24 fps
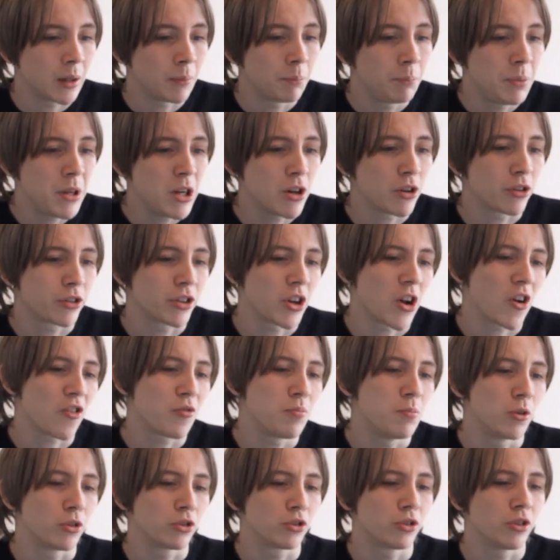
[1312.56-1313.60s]
Be yourself
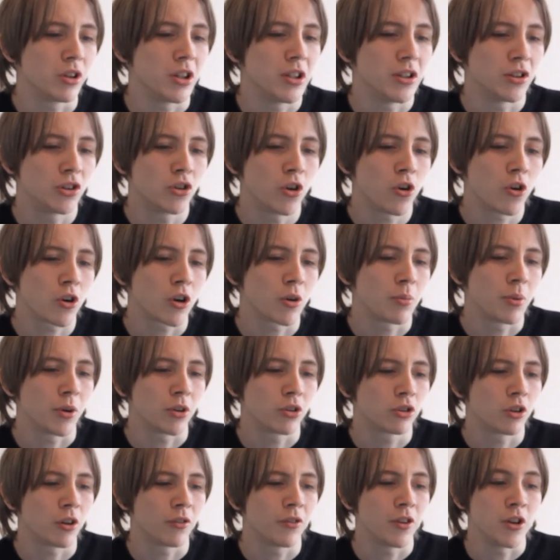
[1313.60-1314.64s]
mostly and talk about
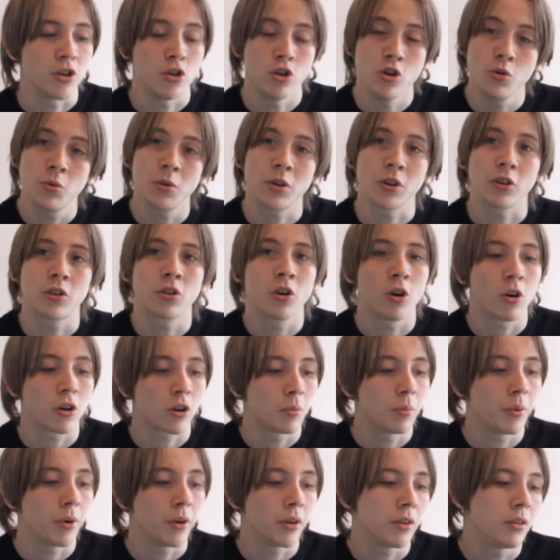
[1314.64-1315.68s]
stuff that you want to talk
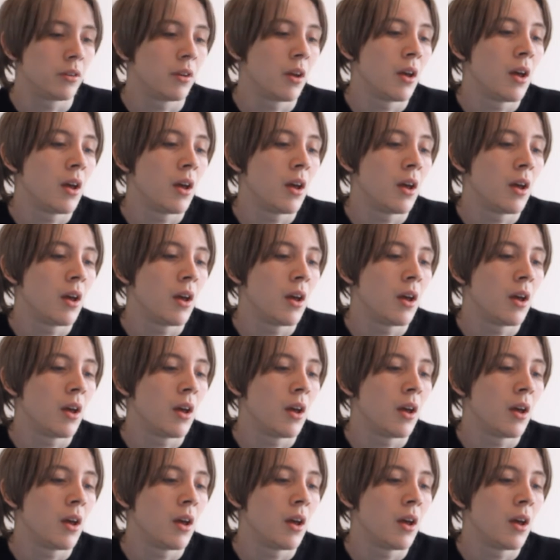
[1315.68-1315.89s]
about.